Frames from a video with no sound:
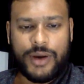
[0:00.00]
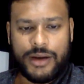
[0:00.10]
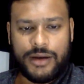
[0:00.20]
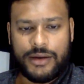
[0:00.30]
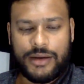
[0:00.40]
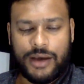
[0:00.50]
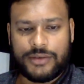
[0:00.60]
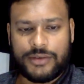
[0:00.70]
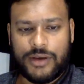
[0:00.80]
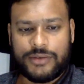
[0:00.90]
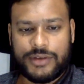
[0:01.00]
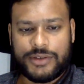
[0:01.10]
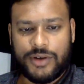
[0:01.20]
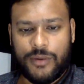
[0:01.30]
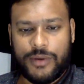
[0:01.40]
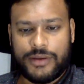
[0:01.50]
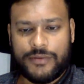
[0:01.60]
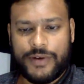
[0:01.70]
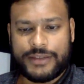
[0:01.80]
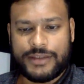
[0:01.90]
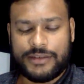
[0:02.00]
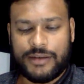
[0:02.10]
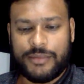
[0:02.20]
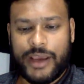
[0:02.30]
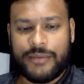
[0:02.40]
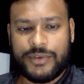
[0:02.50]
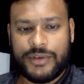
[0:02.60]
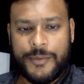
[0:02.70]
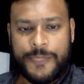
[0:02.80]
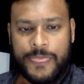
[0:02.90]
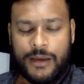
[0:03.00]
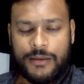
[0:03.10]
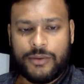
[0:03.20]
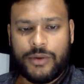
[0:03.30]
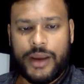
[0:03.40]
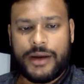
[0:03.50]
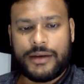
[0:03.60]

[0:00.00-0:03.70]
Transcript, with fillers: get an in-house counsel job as a fresher sometimes. You get